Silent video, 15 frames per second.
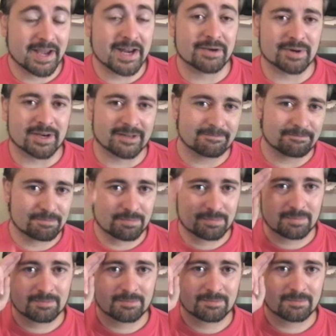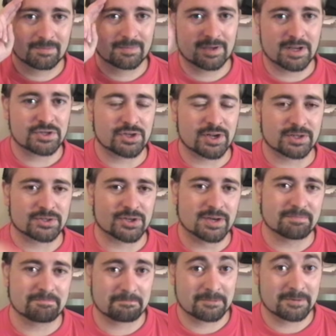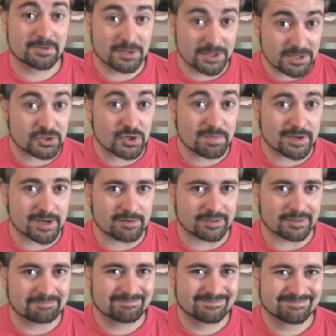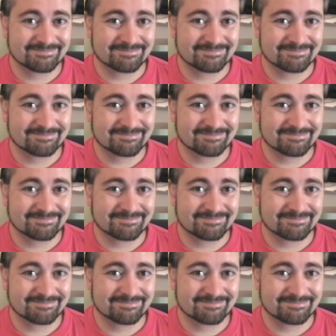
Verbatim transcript: Anyway, catch you next time. See you at Supanova.